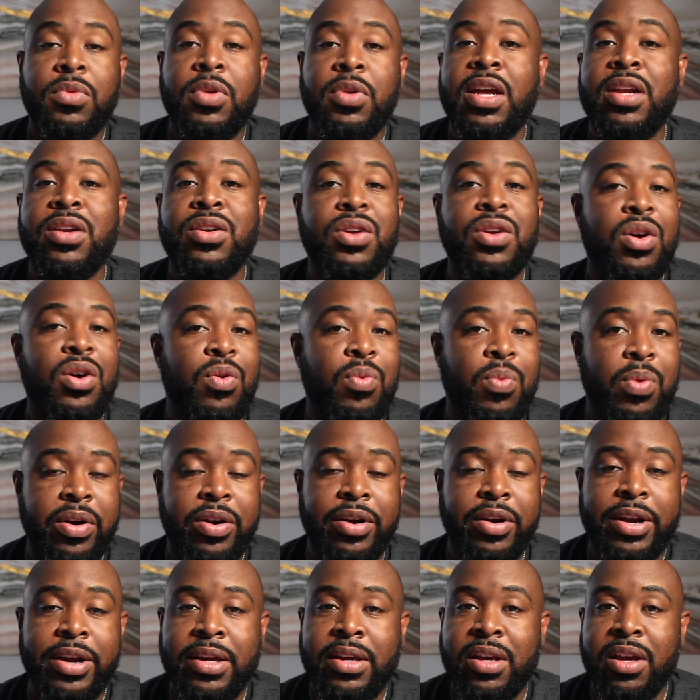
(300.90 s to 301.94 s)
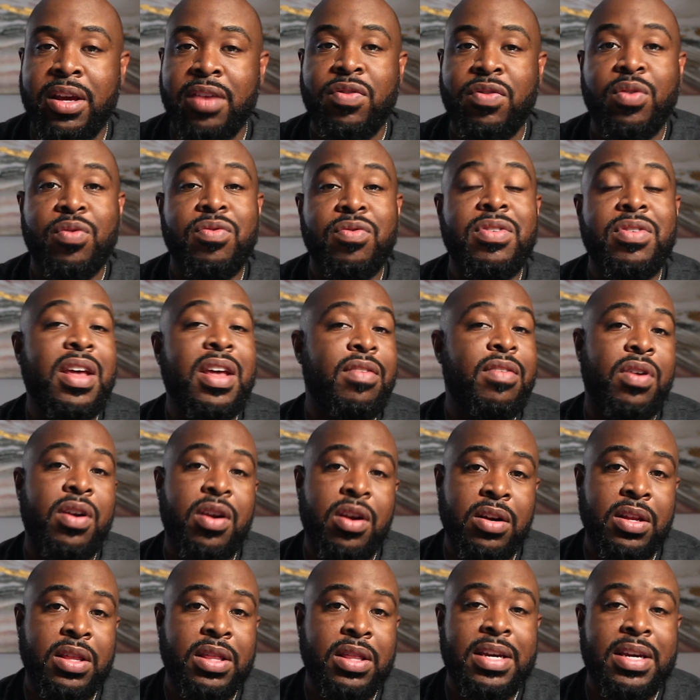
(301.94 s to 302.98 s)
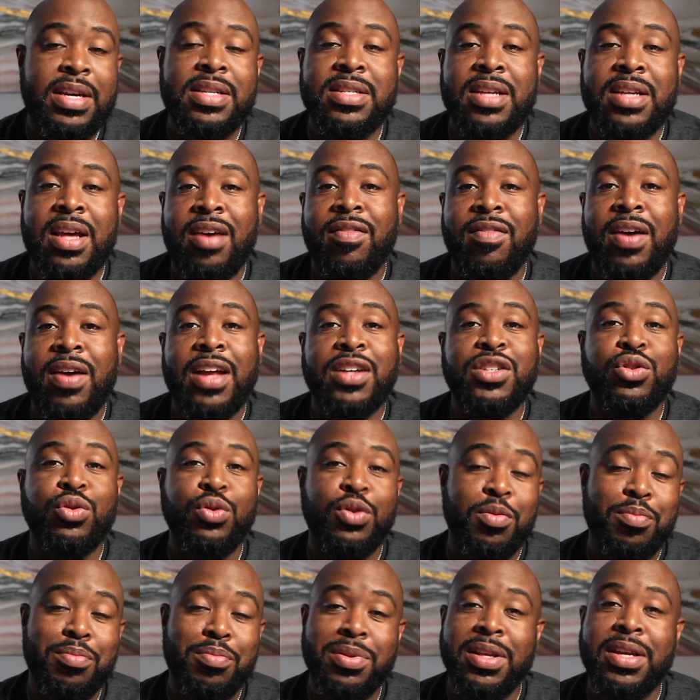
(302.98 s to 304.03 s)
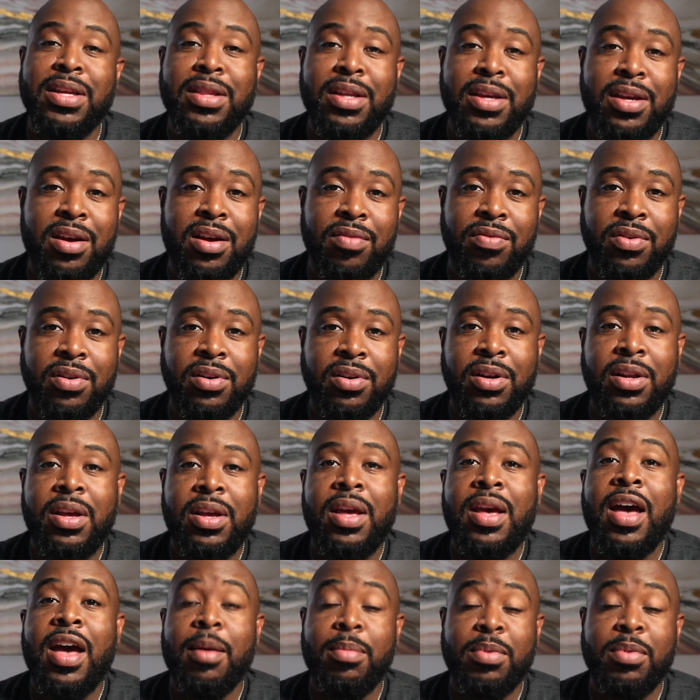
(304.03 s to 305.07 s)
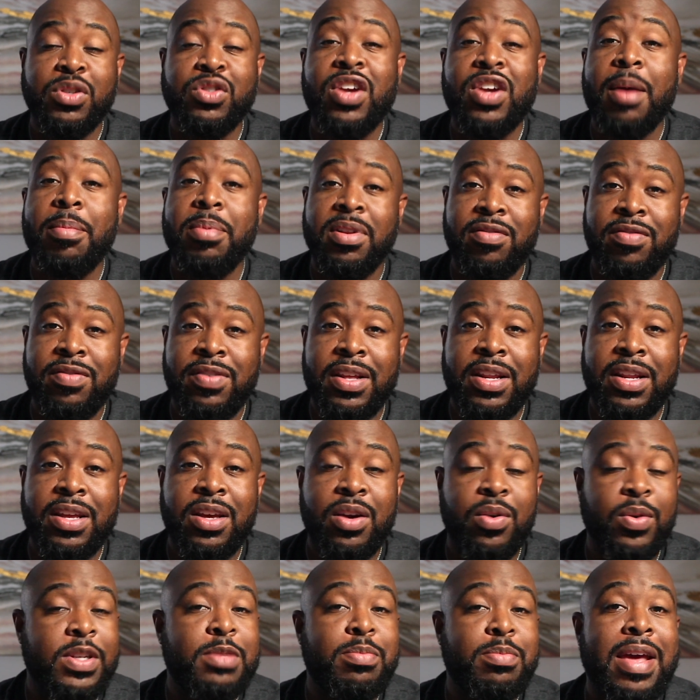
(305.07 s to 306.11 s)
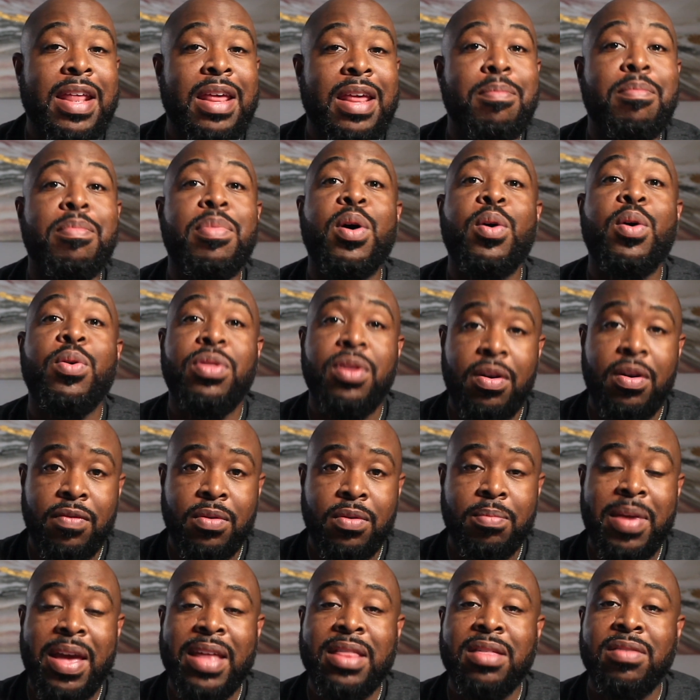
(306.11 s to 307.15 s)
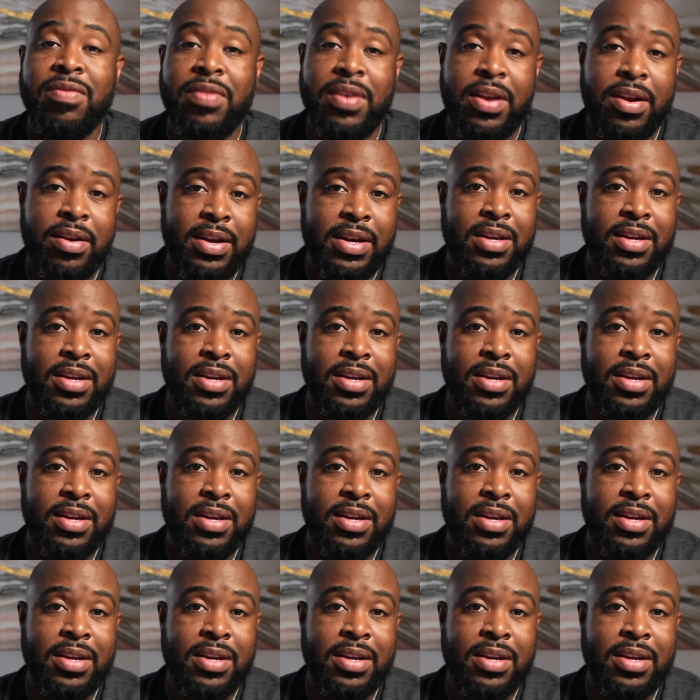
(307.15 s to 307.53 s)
And don't worry, if you've never heard of these, I've got you completely covered. I'll be dropping a video explaining both of them at the very